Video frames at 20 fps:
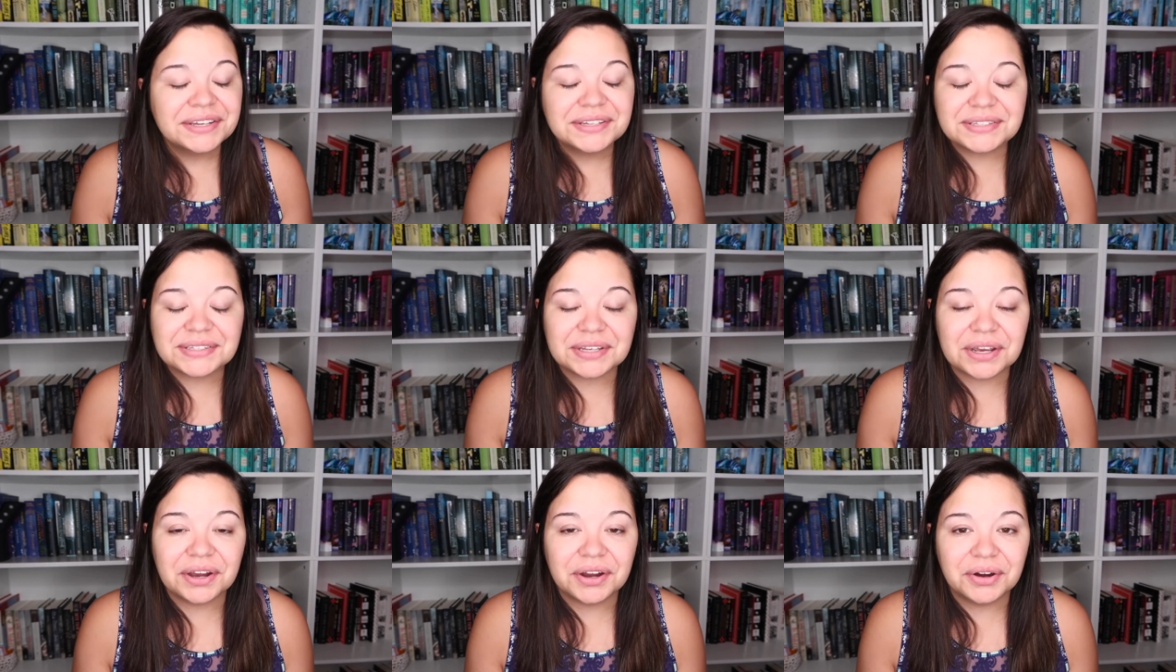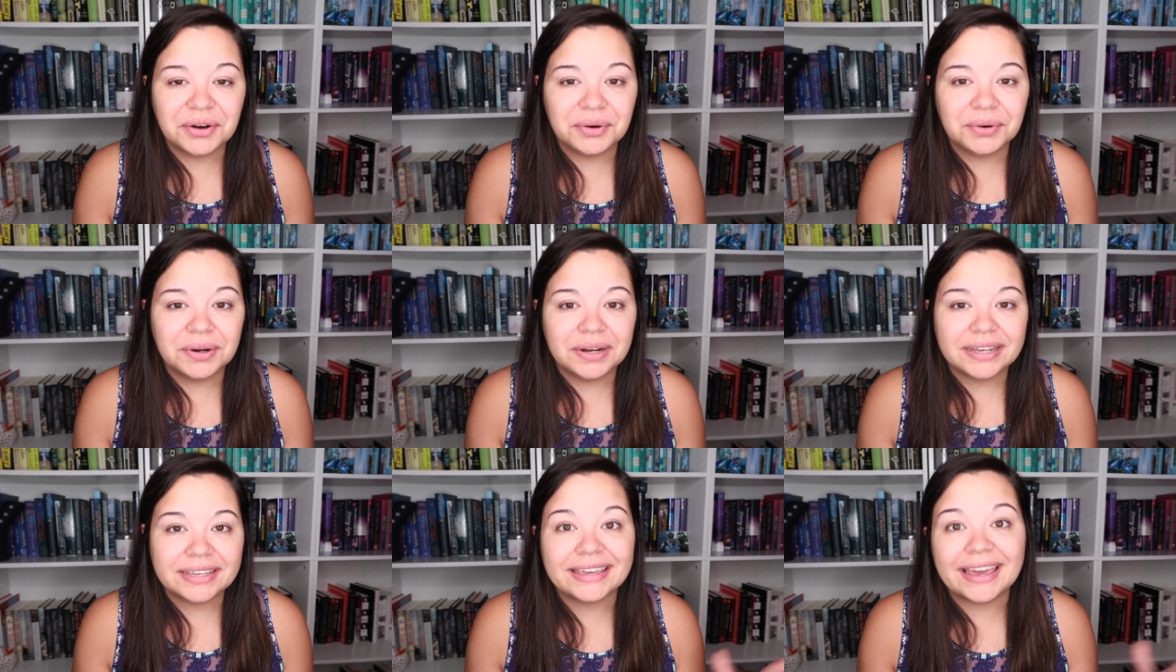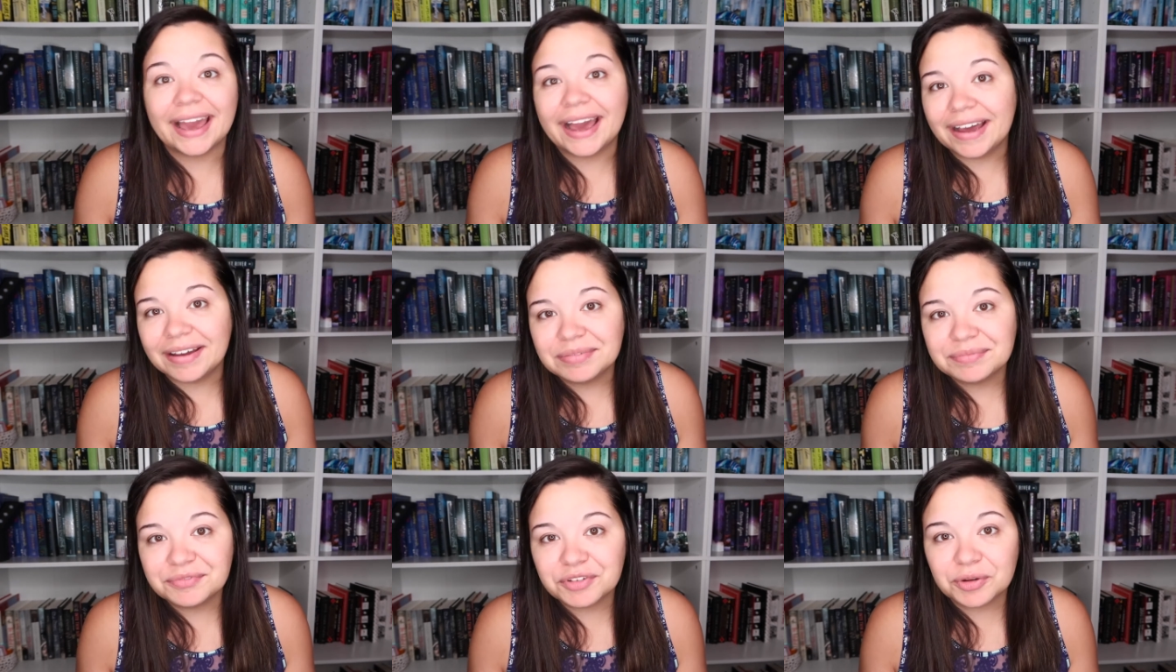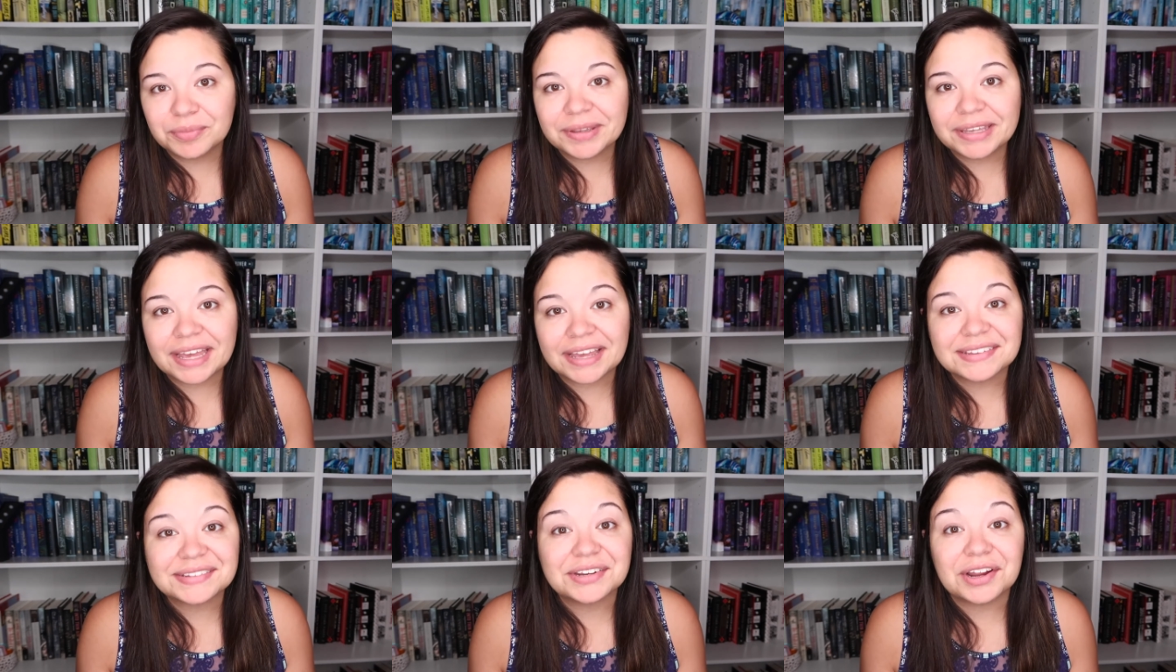So yeah,
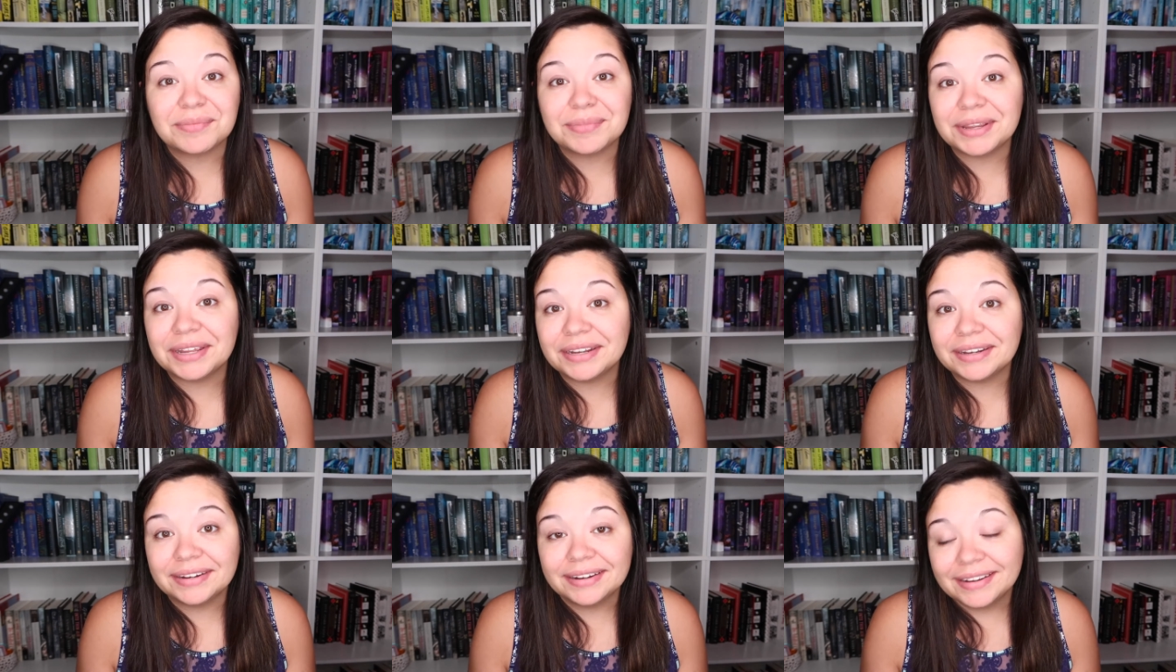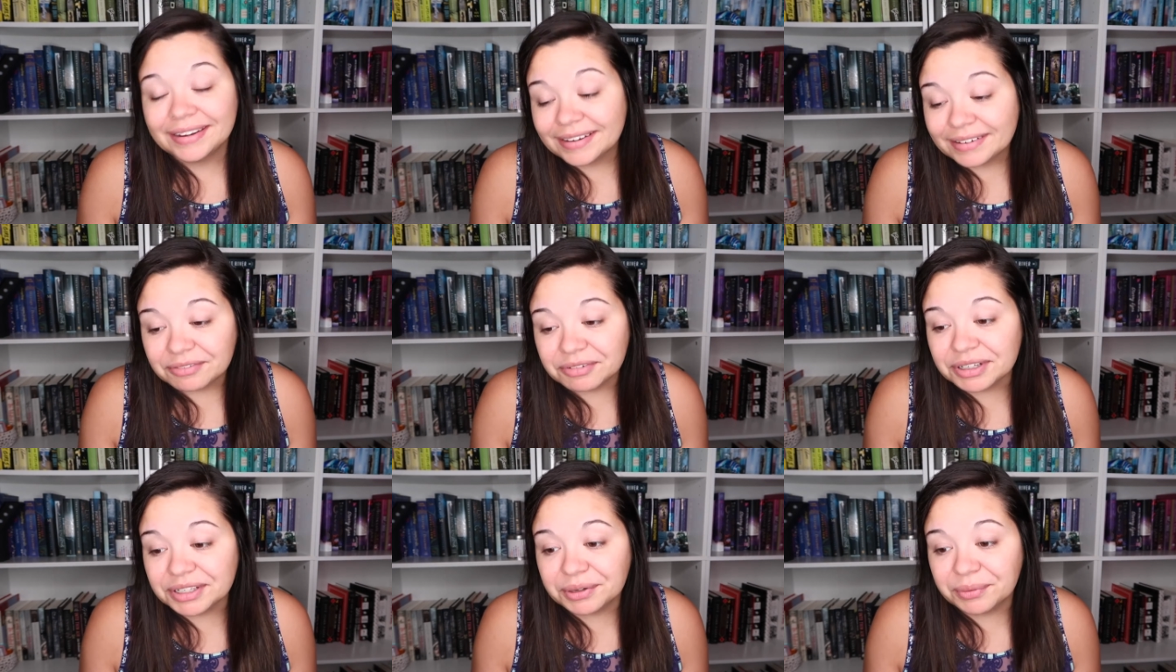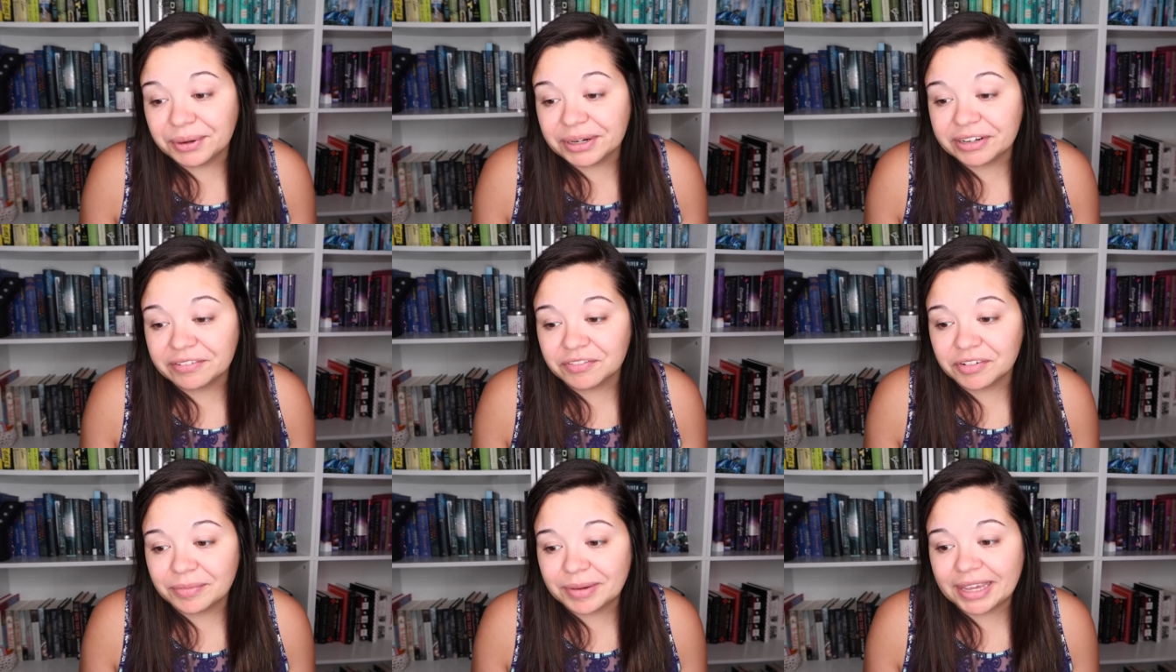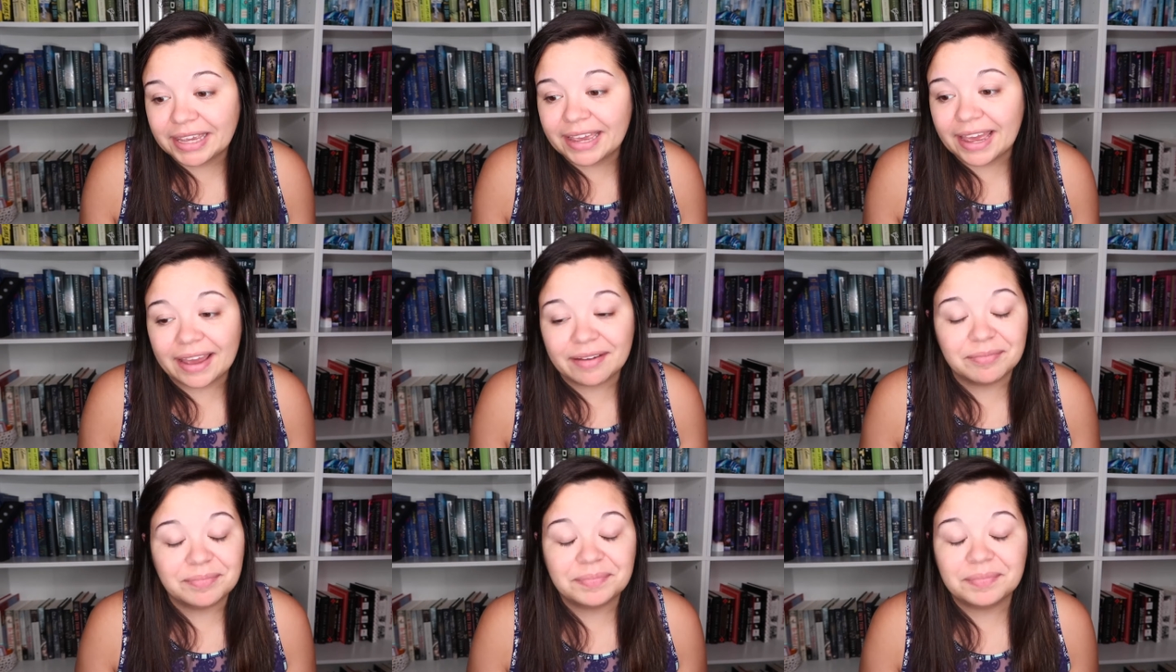filming has not been really working for
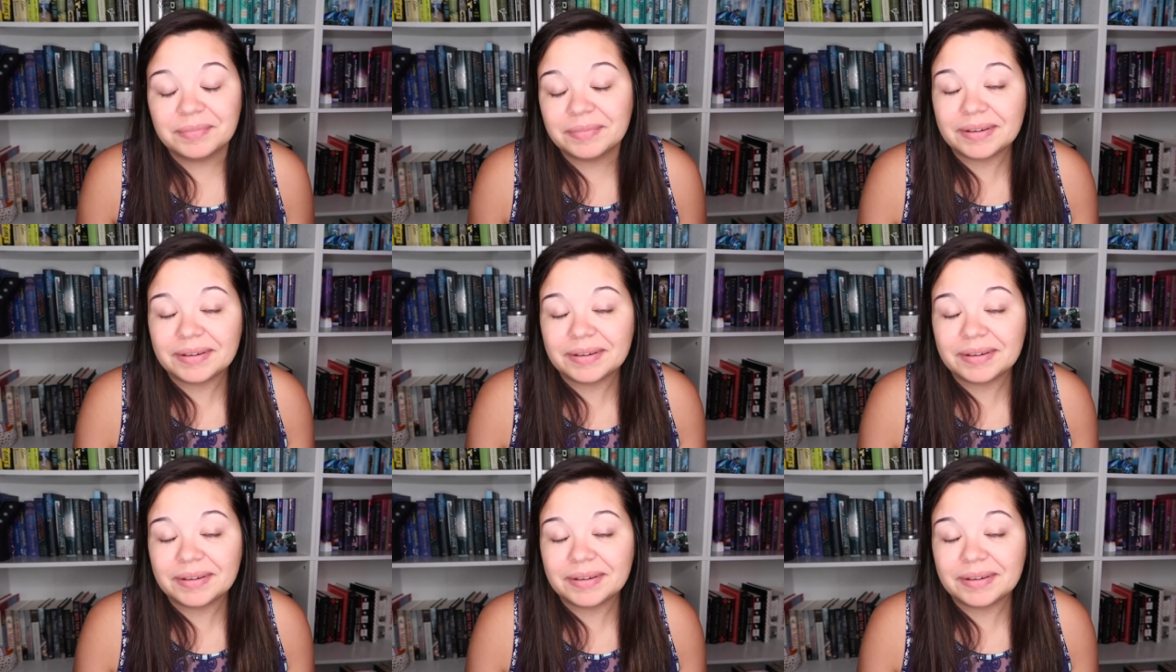me. I